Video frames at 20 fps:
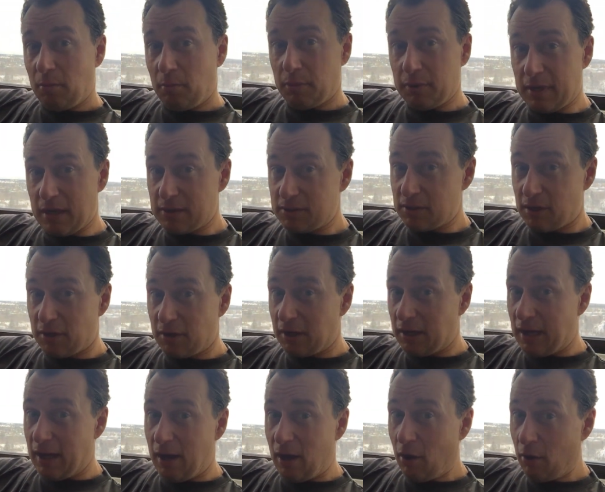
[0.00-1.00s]
but that's not going
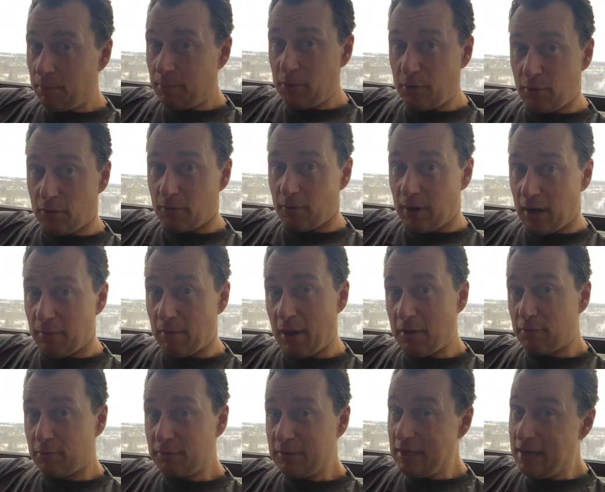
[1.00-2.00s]
to help you. I'd
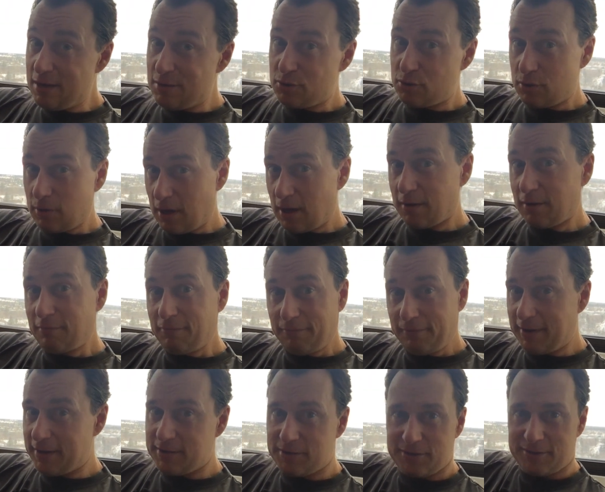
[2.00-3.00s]
rather teach you how to
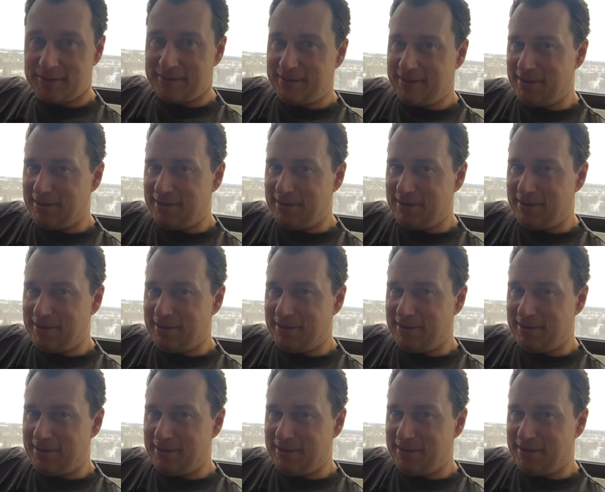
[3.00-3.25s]
fish.